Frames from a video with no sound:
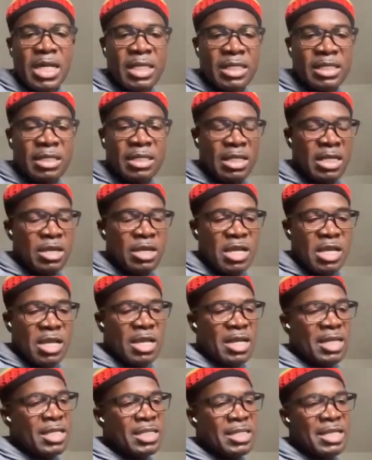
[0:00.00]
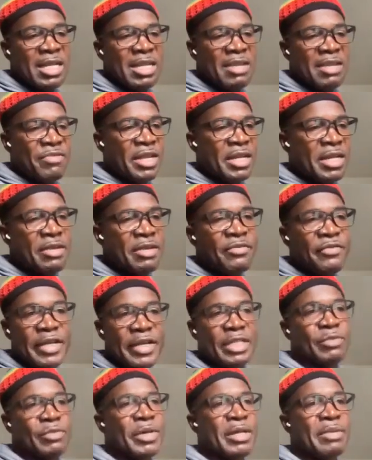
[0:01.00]
It's not even an
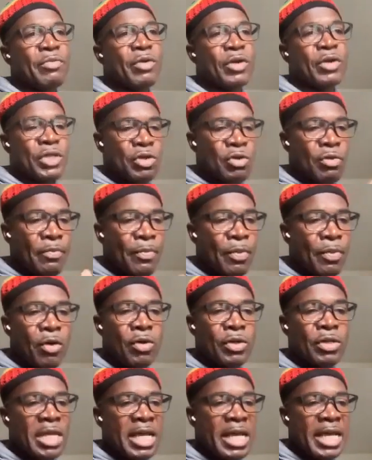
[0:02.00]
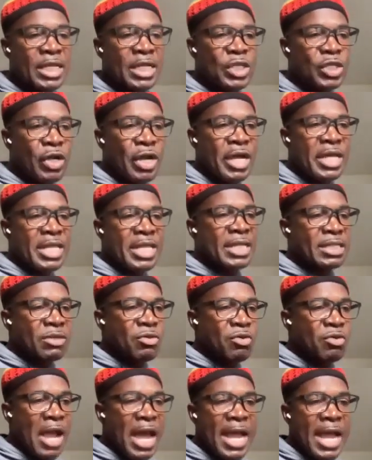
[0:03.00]
investment, but you both enjoy that
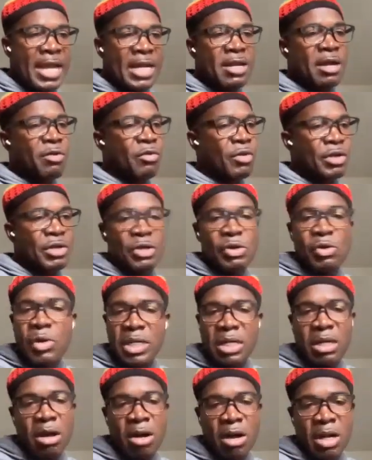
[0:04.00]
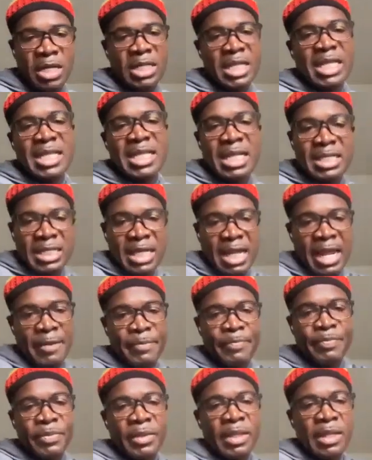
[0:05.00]
ride, or what do you want to call it at that
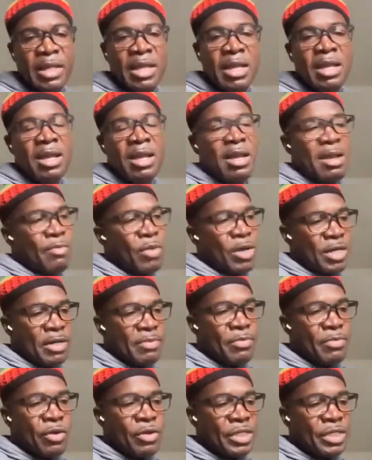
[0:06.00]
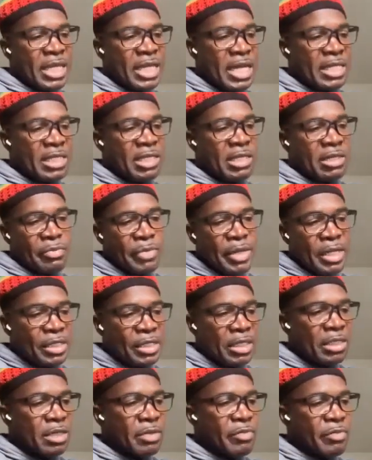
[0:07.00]
time. But in most cases, you
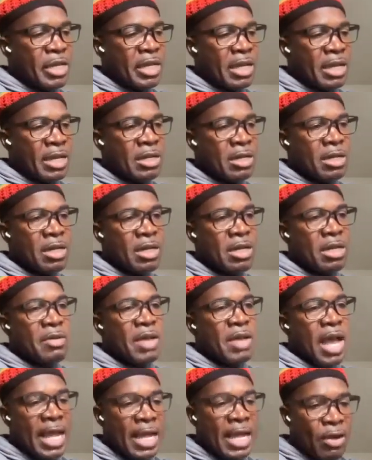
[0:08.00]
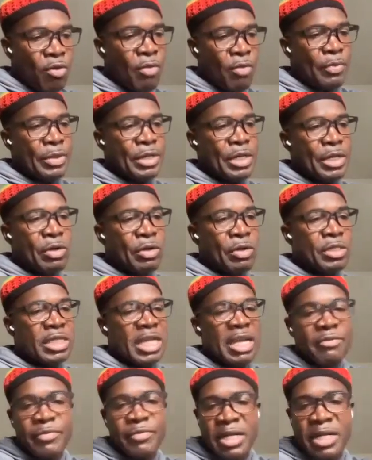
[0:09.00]
mentioned Jamaican. I grew up in the
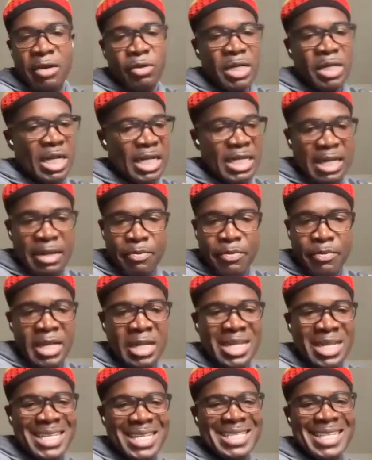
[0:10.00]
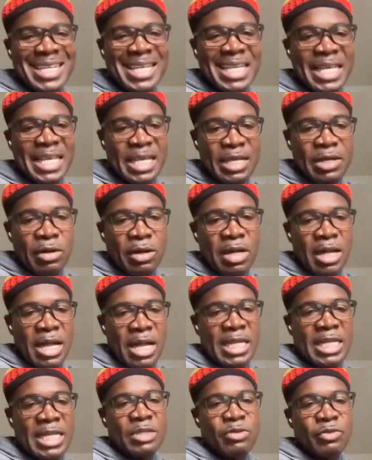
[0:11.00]
culture. I've been around a lot of men. Is the ego.
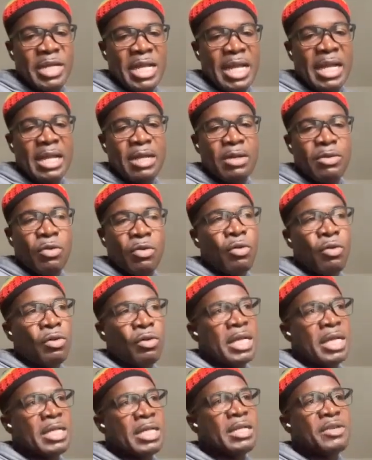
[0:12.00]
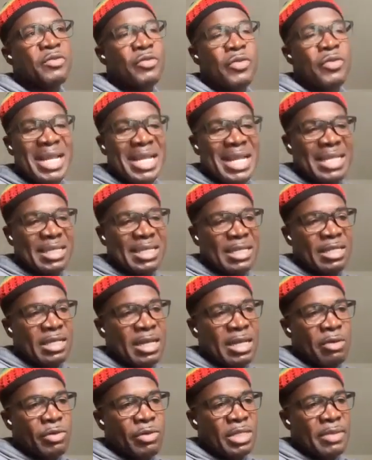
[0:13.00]
And it's when I get older, I didn't realize
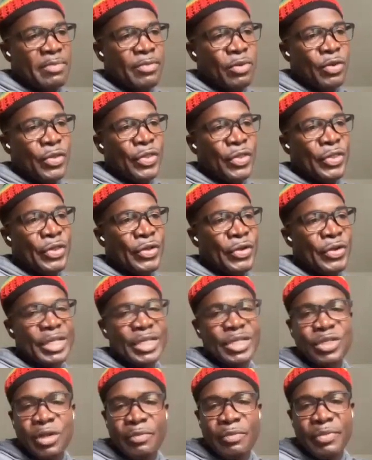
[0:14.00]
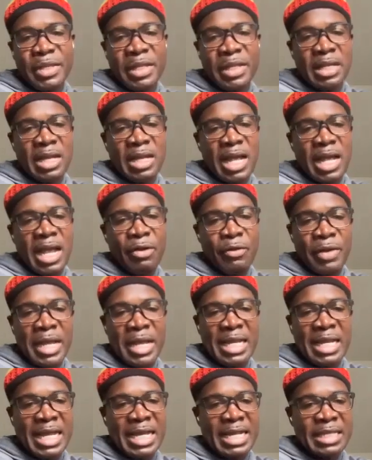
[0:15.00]
until I was about 30 something, I
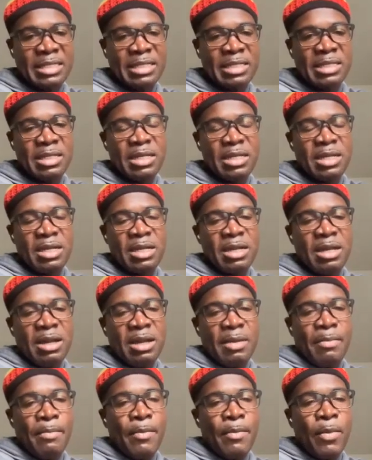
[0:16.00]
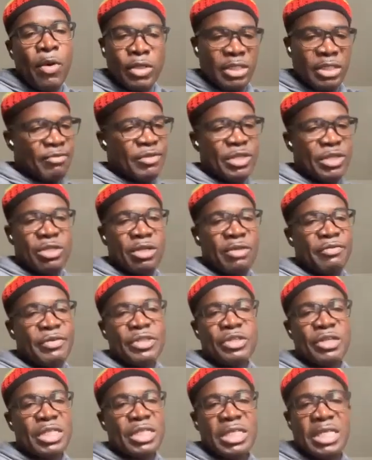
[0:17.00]
realized most of the stuff
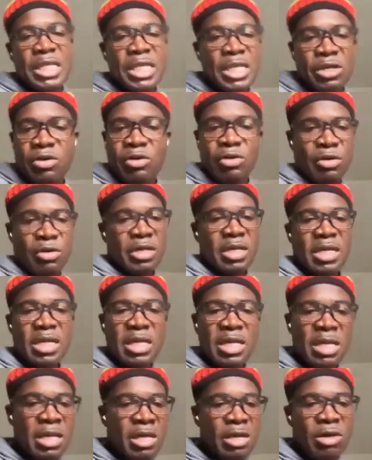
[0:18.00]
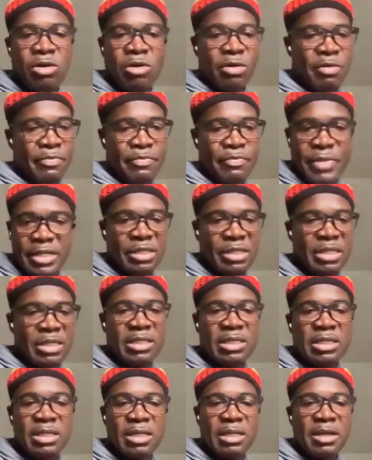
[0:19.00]
is just ego
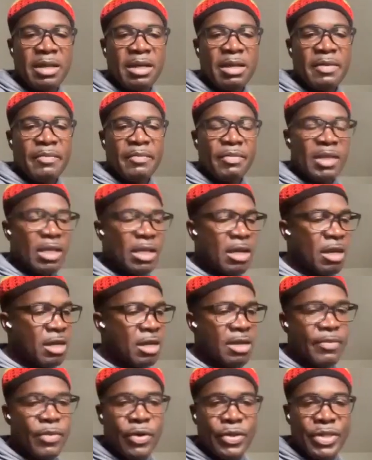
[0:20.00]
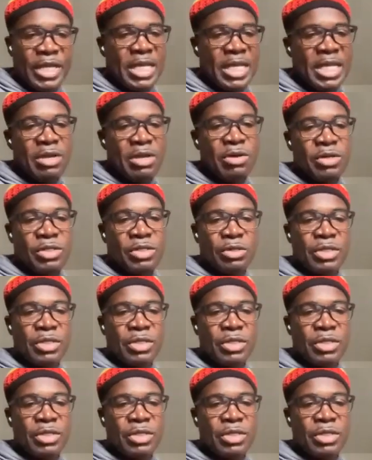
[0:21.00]
business, all about the ego.